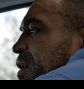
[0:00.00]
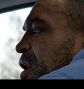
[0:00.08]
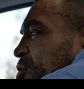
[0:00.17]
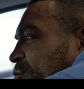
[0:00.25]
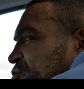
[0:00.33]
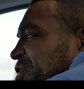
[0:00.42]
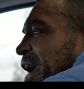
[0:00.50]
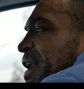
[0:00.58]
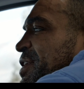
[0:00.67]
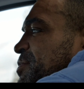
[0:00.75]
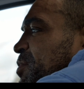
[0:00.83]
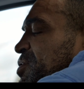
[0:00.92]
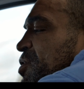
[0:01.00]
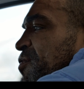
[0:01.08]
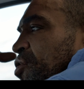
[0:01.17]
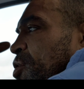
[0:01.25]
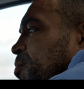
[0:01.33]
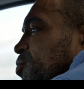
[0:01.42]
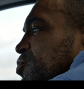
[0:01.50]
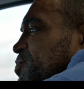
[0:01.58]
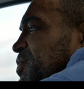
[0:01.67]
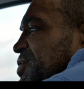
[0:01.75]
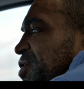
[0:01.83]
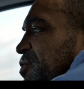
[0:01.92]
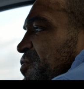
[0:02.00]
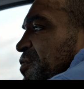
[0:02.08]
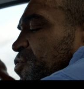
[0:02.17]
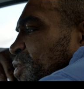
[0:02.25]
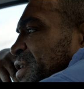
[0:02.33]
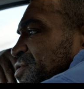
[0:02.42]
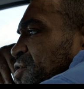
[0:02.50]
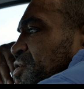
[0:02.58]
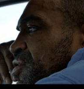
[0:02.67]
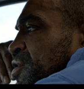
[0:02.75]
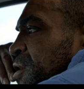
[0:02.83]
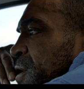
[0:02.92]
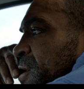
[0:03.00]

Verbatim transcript: I've got to challenge myself. I've got to push myself. I've always got to